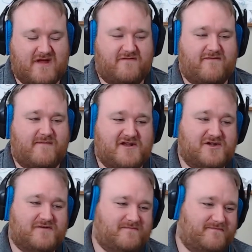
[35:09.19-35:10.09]

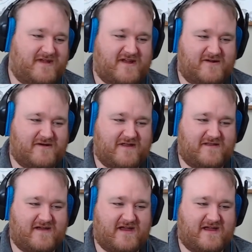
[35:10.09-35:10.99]
information,
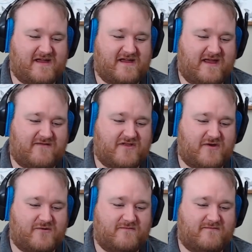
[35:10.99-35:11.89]

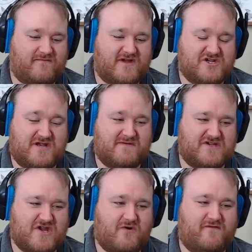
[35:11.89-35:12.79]
even though
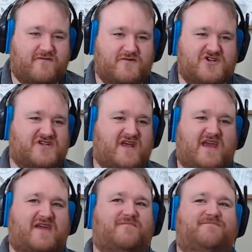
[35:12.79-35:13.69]
Kojima's known for just
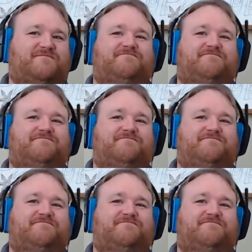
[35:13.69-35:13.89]
like